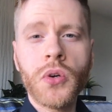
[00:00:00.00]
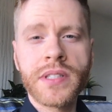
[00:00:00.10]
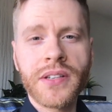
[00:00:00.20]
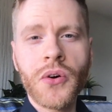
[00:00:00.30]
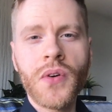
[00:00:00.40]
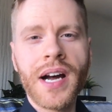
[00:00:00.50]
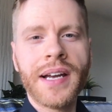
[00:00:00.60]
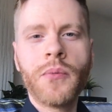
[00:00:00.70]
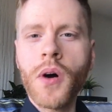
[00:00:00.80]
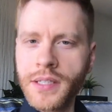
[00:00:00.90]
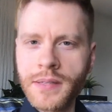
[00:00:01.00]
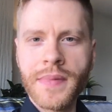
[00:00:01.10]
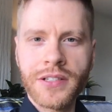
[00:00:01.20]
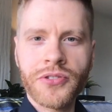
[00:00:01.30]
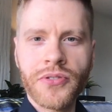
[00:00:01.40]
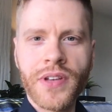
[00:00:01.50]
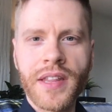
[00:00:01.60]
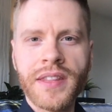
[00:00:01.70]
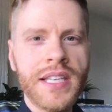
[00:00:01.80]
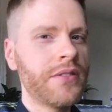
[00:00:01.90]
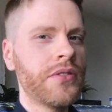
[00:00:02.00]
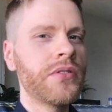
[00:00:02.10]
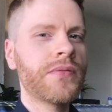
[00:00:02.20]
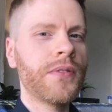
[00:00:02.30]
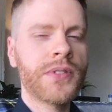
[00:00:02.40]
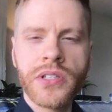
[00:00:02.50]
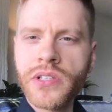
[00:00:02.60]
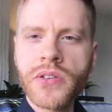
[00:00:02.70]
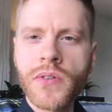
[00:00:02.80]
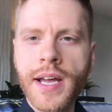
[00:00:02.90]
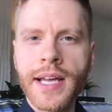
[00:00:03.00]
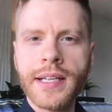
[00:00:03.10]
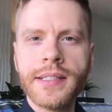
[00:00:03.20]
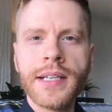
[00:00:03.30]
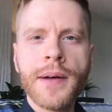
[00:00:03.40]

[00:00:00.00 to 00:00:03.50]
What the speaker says: So I want to make sure that these are useful to you, and